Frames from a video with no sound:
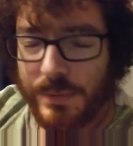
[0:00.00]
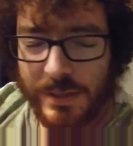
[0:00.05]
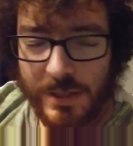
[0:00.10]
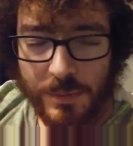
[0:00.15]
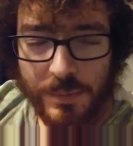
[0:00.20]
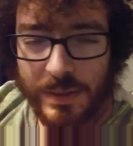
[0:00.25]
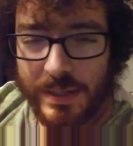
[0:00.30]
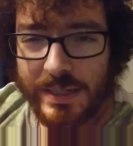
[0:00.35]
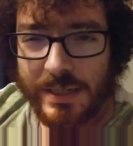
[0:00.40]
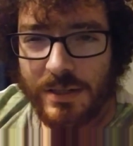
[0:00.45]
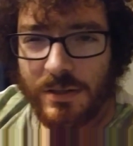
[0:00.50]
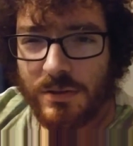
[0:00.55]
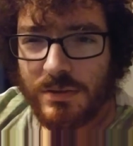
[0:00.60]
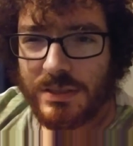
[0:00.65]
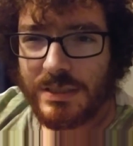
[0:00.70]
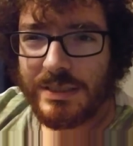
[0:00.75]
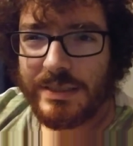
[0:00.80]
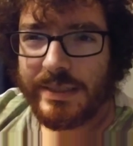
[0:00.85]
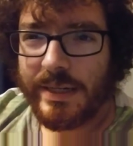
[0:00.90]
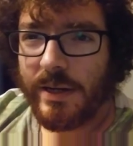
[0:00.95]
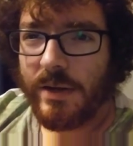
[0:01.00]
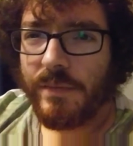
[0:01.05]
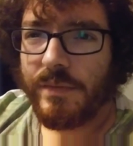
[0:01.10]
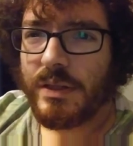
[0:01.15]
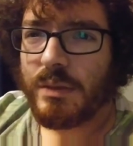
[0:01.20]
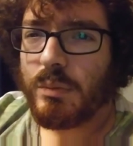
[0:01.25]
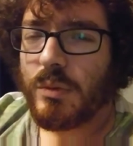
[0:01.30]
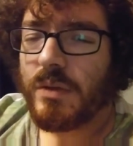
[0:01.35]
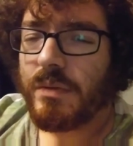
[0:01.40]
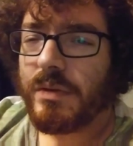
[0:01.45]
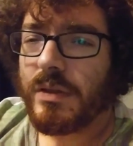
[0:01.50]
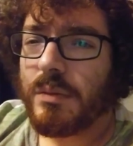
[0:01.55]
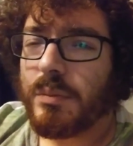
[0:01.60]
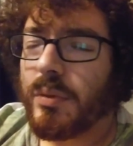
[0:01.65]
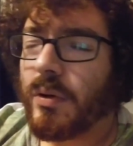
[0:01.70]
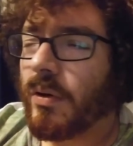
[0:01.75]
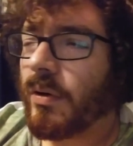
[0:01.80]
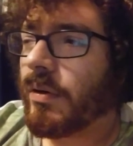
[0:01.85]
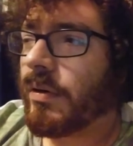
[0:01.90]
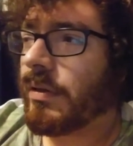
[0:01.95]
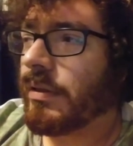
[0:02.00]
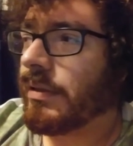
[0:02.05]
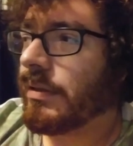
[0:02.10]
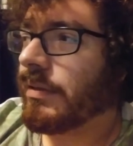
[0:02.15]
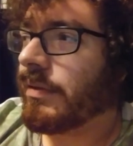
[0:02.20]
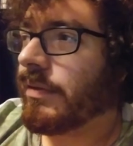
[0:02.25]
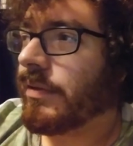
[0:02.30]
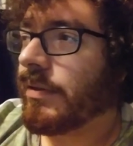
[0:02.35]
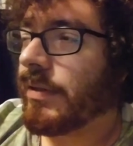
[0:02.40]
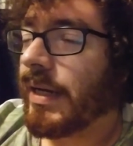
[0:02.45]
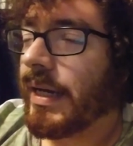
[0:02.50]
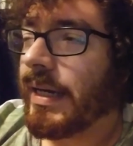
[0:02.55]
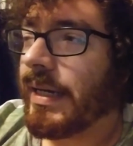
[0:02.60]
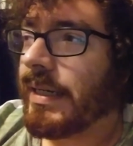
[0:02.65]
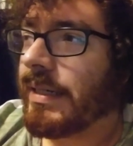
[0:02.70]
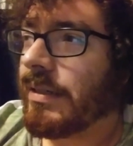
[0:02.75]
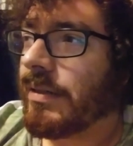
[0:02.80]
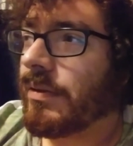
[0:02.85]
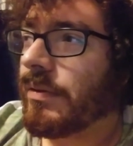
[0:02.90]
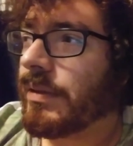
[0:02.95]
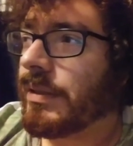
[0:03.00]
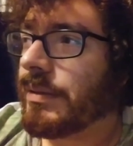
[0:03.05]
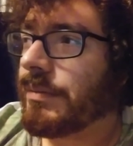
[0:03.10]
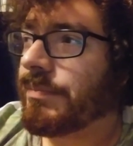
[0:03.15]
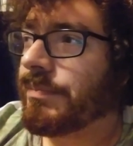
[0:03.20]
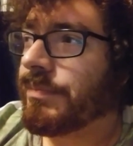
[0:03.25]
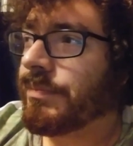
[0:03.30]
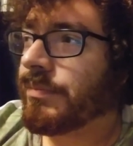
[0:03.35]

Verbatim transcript: everybody else is tearing this movie apart. They're hating on it.